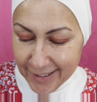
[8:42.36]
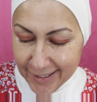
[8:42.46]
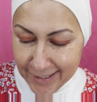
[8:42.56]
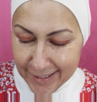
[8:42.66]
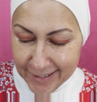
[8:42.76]

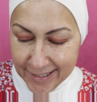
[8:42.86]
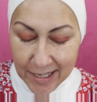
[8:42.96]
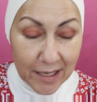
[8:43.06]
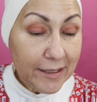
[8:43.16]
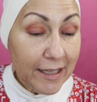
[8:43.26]
and
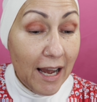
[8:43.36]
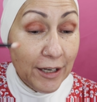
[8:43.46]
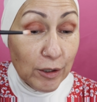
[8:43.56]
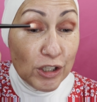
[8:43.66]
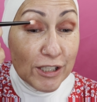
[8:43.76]
uh, yeah,
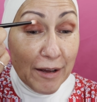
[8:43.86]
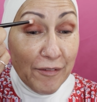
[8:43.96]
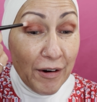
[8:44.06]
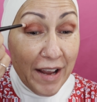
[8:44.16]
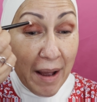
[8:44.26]
I know she's not
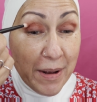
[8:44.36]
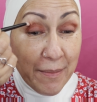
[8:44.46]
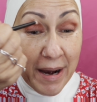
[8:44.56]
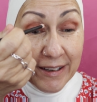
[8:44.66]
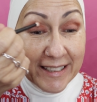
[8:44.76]
very happy
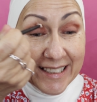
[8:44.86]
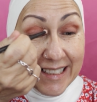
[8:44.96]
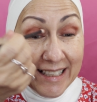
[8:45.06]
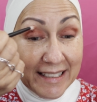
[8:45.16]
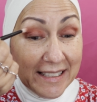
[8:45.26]
about it.
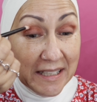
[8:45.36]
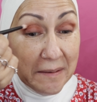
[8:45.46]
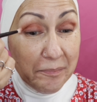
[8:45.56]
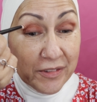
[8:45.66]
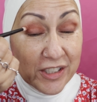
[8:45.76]
And
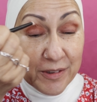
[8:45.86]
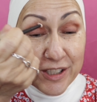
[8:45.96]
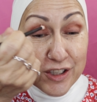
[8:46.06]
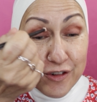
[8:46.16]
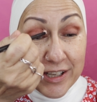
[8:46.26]
um, she
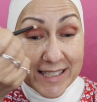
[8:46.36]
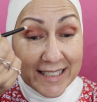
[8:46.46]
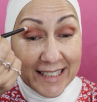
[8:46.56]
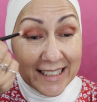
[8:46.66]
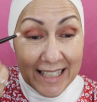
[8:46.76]
was
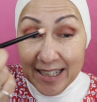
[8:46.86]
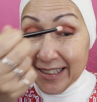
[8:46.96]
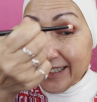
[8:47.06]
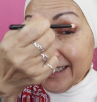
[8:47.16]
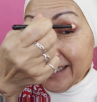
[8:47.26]
stressing,
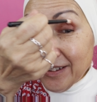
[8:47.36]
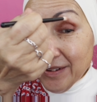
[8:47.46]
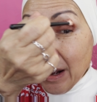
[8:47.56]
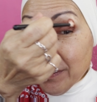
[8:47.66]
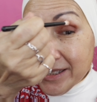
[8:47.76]
and you know,
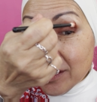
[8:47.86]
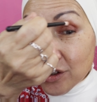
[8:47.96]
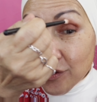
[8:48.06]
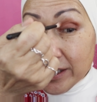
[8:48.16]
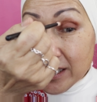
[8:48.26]
I wasn't
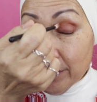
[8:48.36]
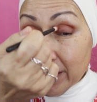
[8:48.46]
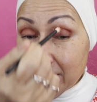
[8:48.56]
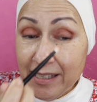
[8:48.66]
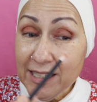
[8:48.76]
stressing
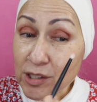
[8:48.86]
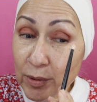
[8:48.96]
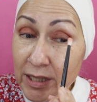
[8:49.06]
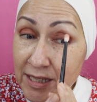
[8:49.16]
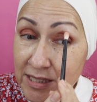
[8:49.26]
because it is
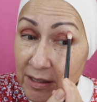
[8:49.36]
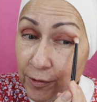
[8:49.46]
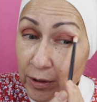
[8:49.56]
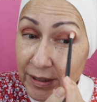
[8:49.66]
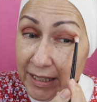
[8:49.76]
what it is. If
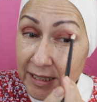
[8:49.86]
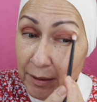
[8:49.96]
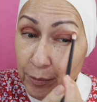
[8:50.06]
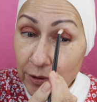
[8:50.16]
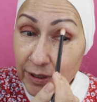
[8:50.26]
we don't get it
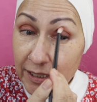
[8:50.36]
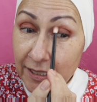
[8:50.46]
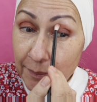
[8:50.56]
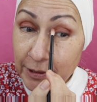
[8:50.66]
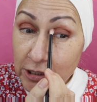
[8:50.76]
up, we don't get
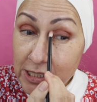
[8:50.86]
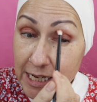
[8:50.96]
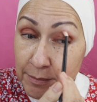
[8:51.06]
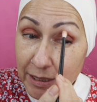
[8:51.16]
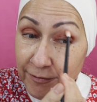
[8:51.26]
it up. I just
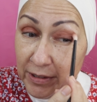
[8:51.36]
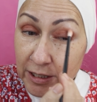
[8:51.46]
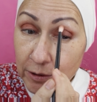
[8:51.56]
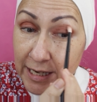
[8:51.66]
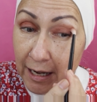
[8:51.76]
take my
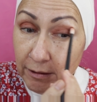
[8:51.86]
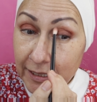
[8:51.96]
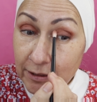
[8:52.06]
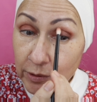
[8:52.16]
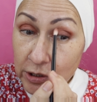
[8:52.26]
video down
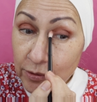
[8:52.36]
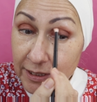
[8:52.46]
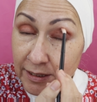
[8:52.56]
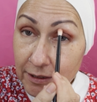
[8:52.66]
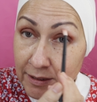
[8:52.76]
and we do it
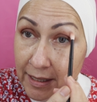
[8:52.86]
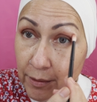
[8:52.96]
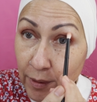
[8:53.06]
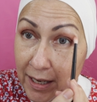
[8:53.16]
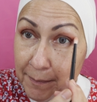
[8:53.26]
another day,
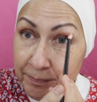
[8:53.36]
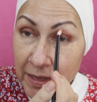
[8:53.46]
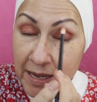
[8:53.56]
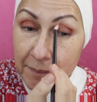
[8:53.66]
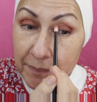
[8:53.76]
right?
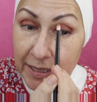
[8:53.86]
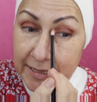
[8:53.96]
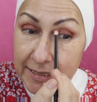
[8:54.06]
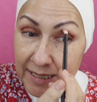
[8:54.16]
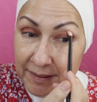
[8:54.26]
But
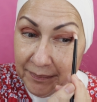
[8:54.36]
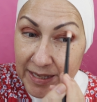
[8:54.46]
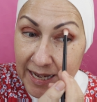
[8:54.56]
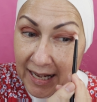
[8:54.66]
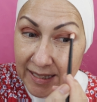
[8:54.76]
um,
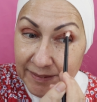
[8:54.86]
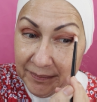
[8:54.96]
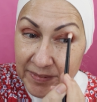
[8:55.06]
yeah,